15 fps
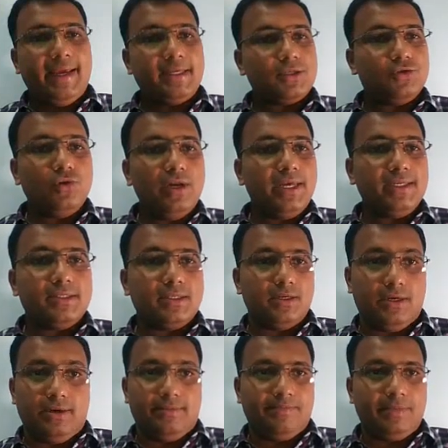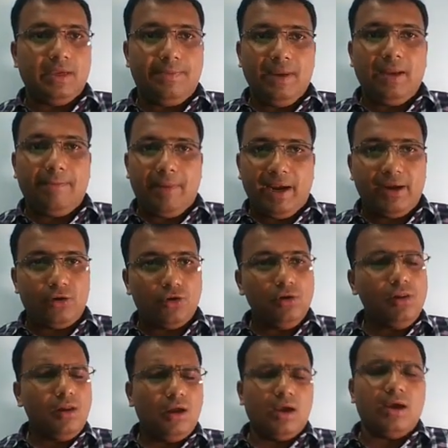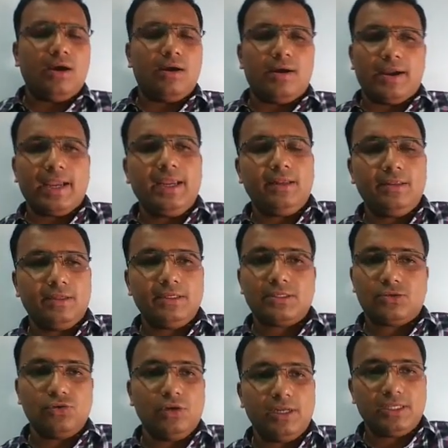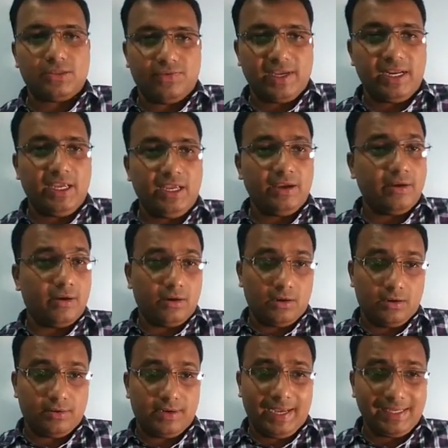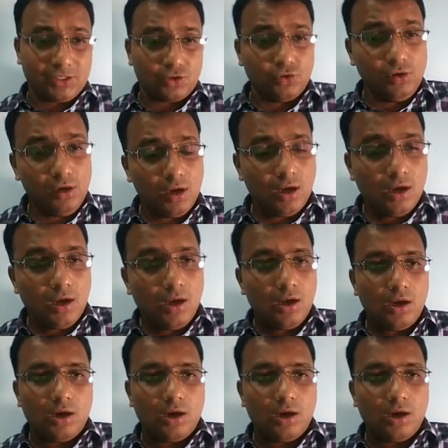Okay, next tool is Epic Pen tool. Again, this tool is very nice tool.